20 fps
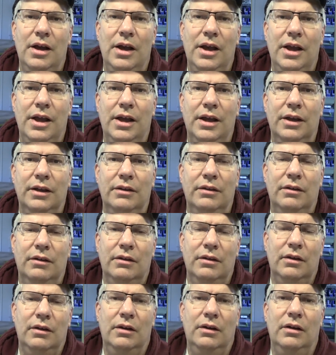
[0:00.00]
and
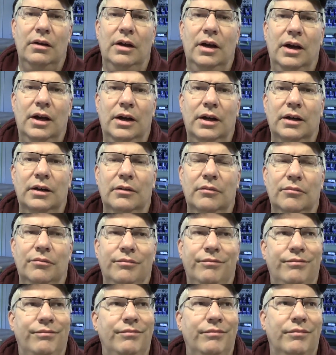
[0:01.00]

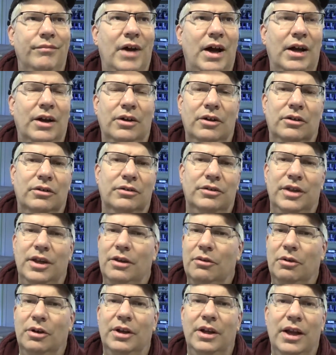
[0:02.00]
um, I don't know, say
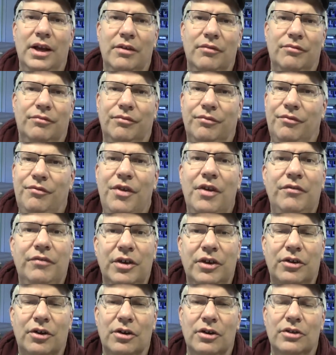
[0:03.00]
you wanted to have
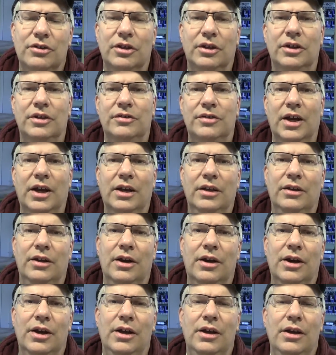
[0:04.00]
50 turns on the
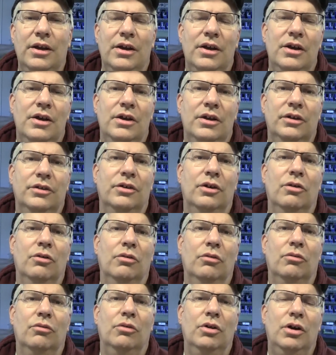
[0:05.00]
secondary.
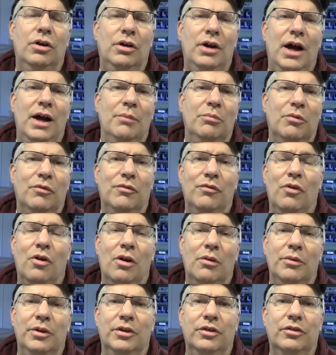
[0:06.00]
So real high
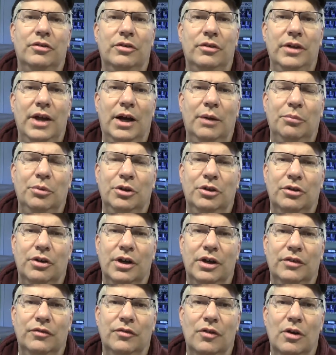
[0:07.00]
performance output
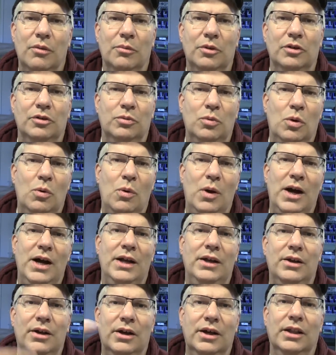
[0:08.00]
transformers will
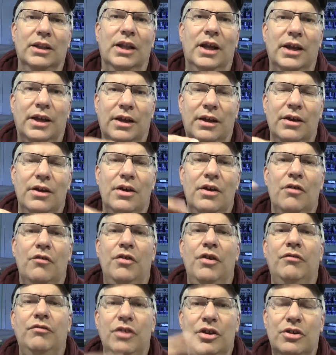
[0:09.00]
wind on like
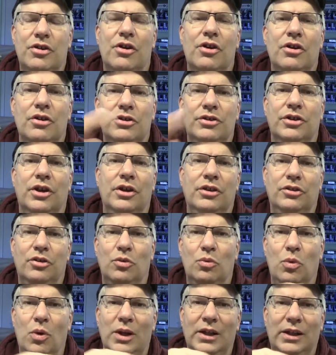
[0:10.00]
50 turns onto
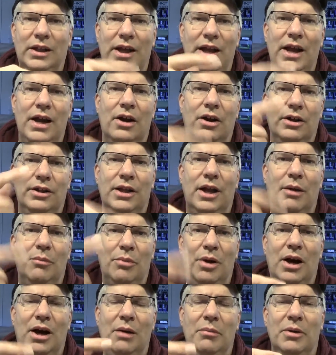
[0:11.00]
one layer on that
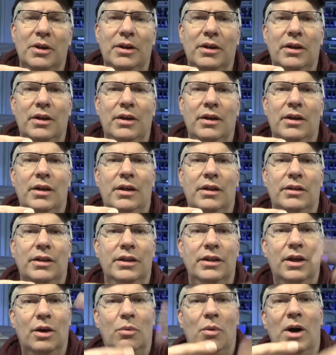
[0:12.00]
bobbin.
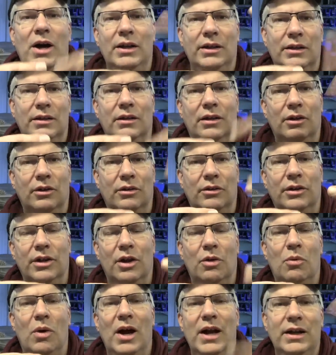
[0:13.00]
Then they'll wind a little,
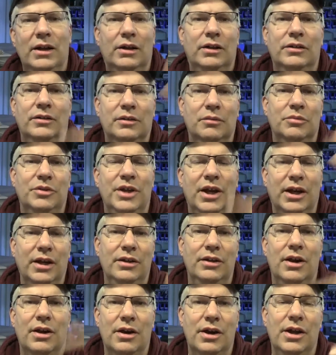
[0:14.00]
they'll wind on some
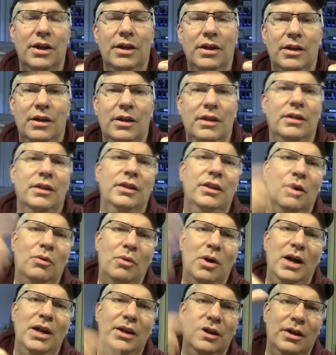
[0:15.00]
secondary then they'll
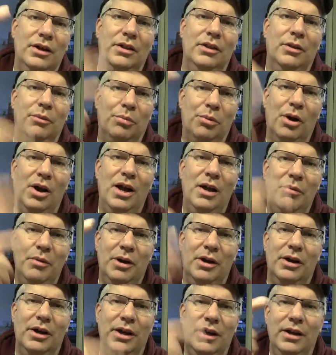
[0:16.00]
wind on the
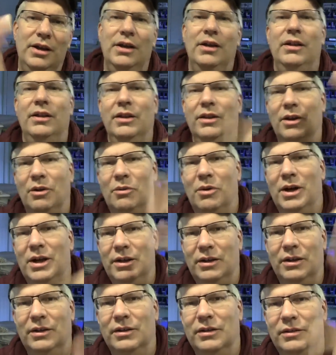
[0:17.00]
primary, then they'll
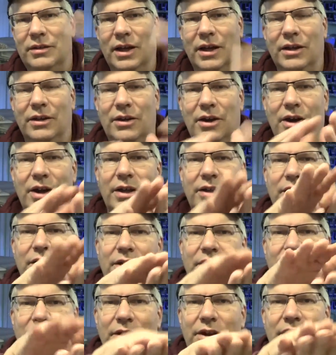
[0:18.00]
wind on the secondary, and
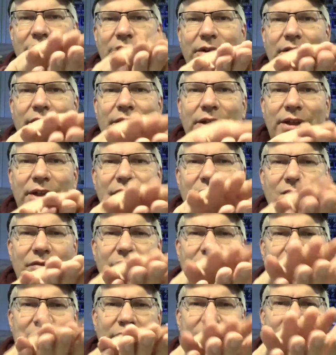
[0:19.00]
they're they're interleaved
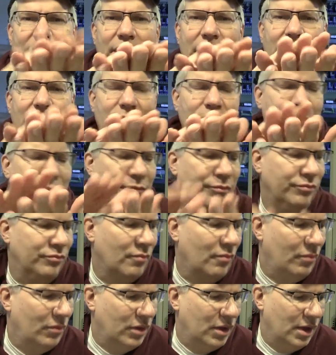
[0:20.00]
in there.
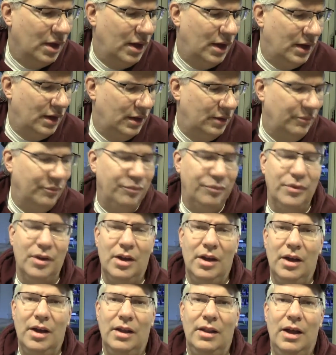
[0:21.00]
Um,
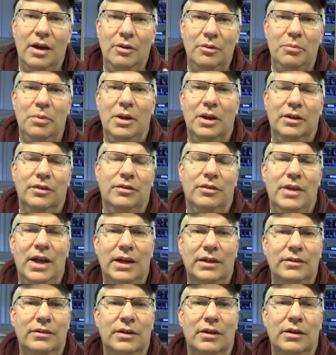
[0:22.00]
that would be a
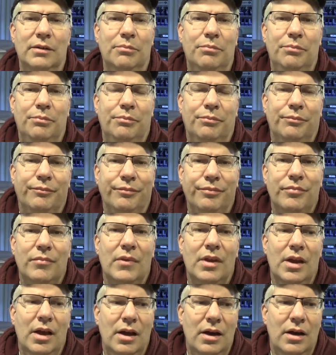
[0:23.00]
that's a
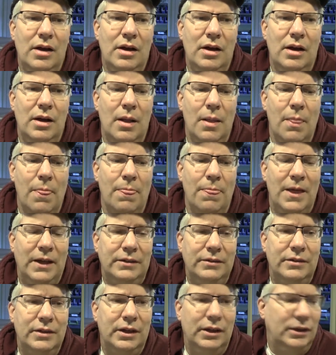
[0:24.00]

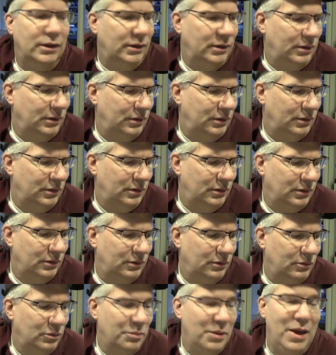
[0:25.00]
that's a
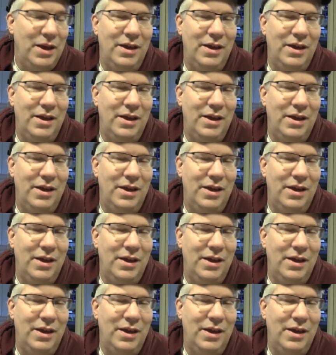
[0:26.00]
would be